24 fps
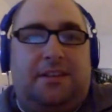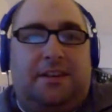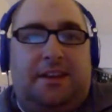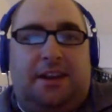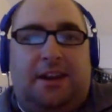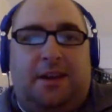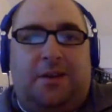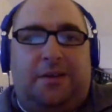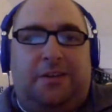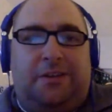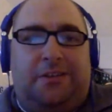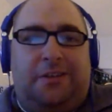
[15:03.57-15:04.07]

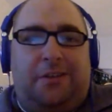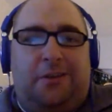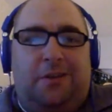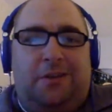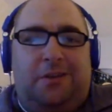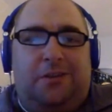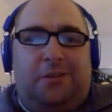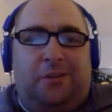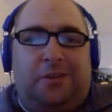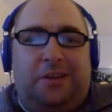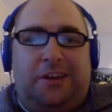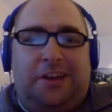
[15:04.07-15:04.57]
Arizona
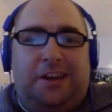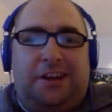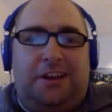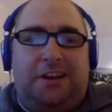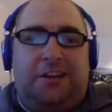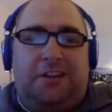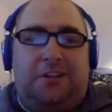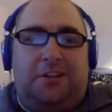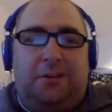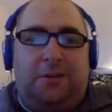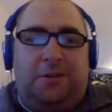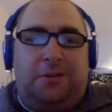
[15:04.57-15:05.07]
is only
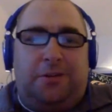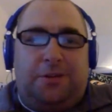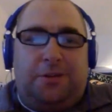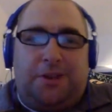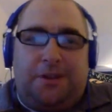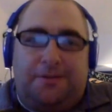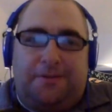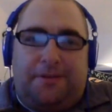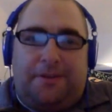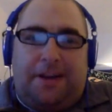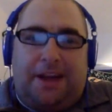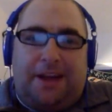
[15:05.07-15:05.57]
hitting
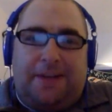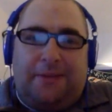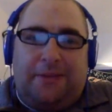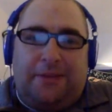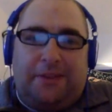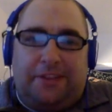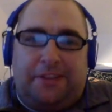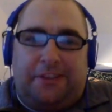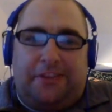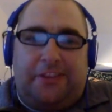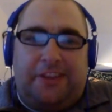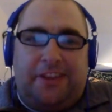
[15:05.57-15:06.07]
235 on
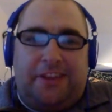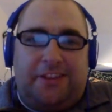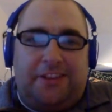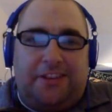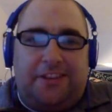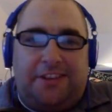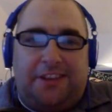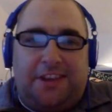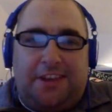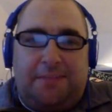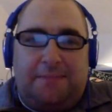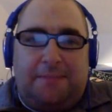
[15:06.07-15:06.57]
the season
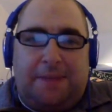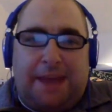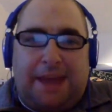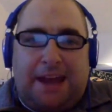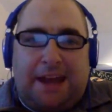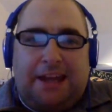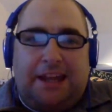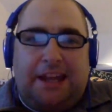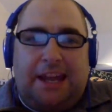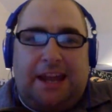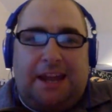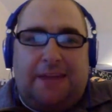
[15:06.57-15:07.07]
team
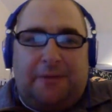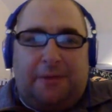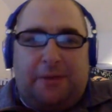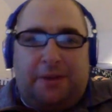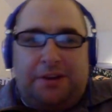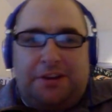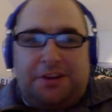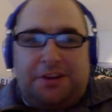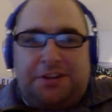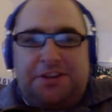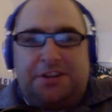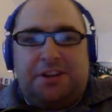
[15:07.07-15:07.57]
batting
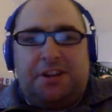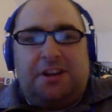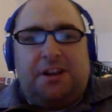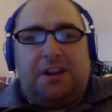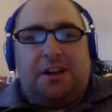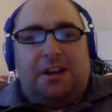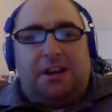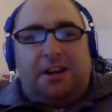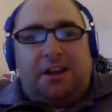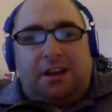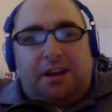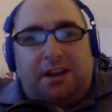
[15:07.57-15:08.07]
average,
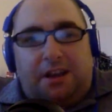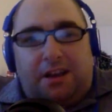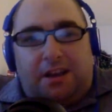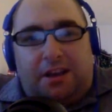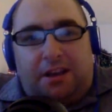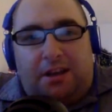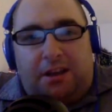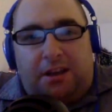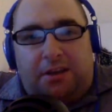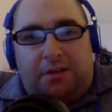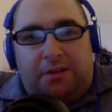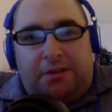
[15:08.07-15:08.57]

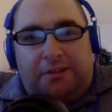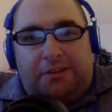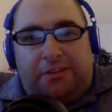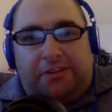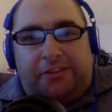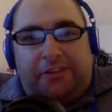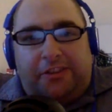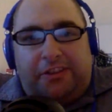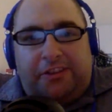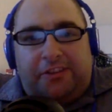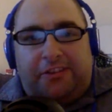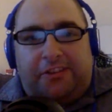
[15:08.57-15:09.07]

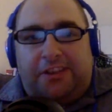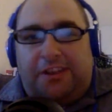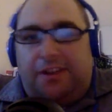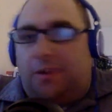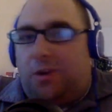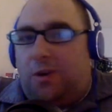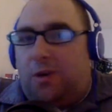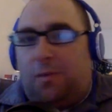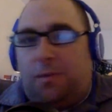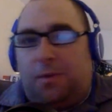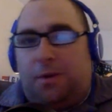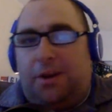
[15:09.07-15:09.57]
116
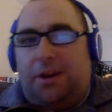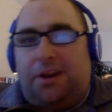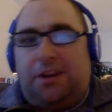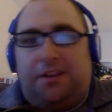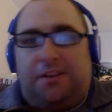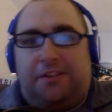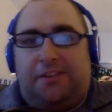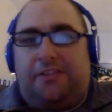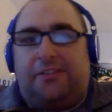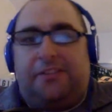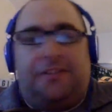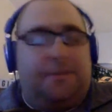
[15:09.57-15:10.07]
home
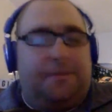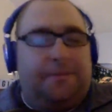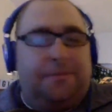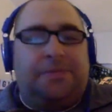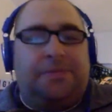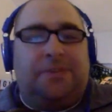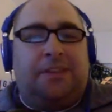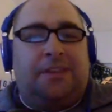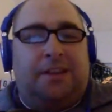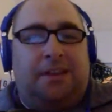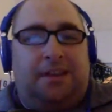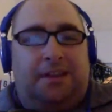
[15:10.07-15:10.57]
runs.
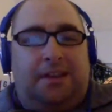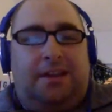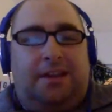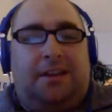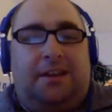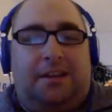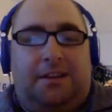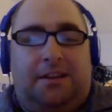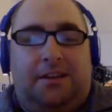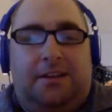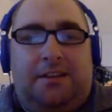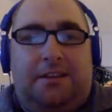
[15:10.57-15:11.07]

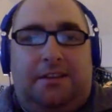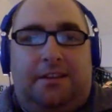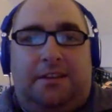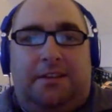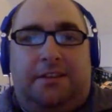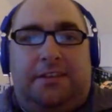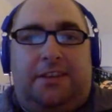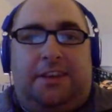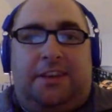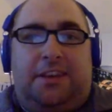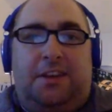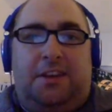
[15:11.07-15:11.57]

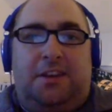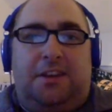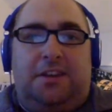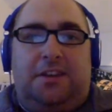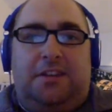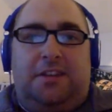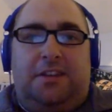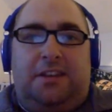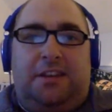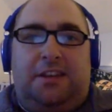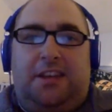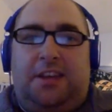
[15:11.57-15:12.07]

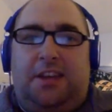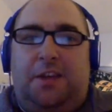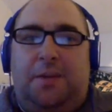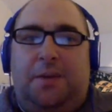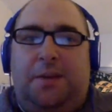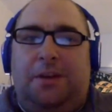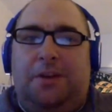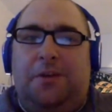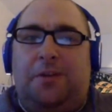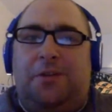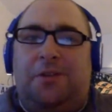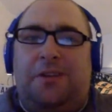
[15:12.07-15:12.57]
The
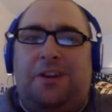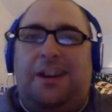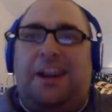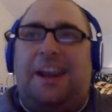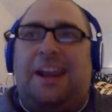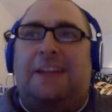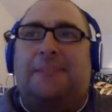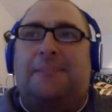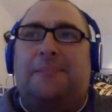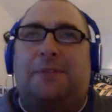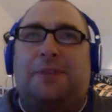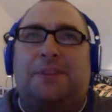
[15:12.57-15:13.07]
humidor
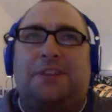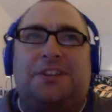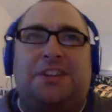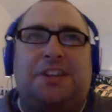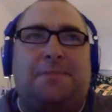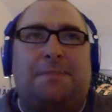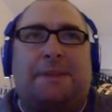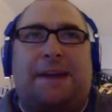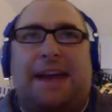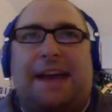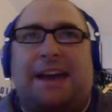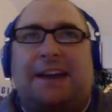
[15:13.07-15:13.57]
and
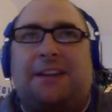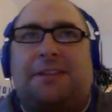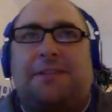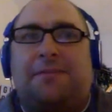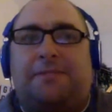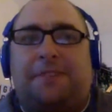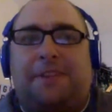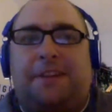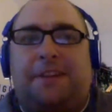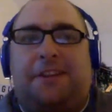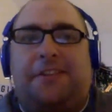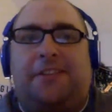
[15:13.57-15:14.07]
pushing back the
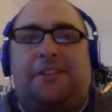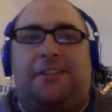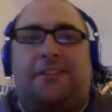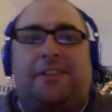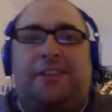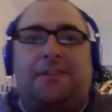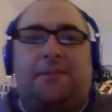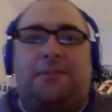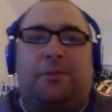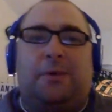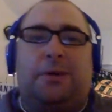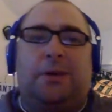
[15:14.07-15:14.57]
fences
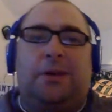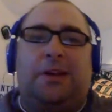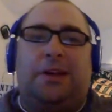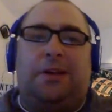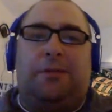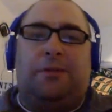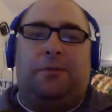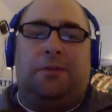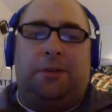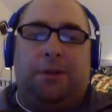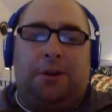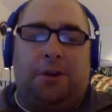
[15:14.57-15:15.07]
have
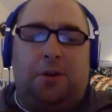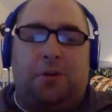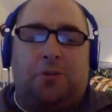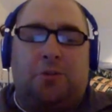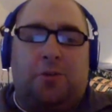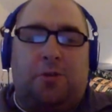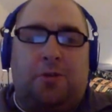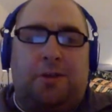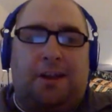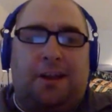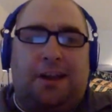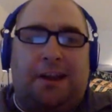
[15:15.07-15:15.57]
really
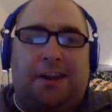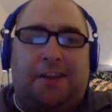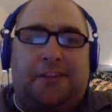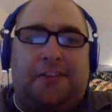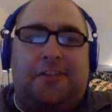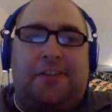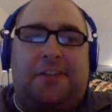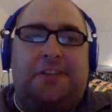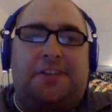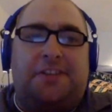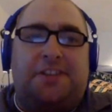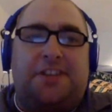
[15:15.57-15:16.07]

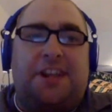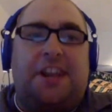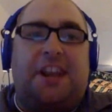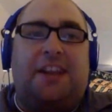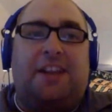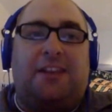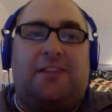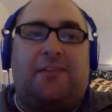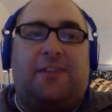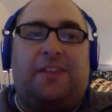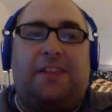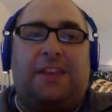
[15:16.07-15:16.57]
neutralized
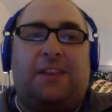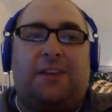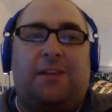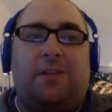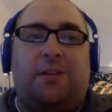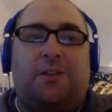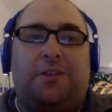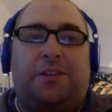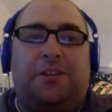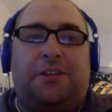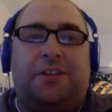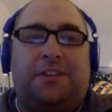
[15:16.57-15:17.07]
Chase
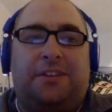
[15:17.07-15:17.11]
Field.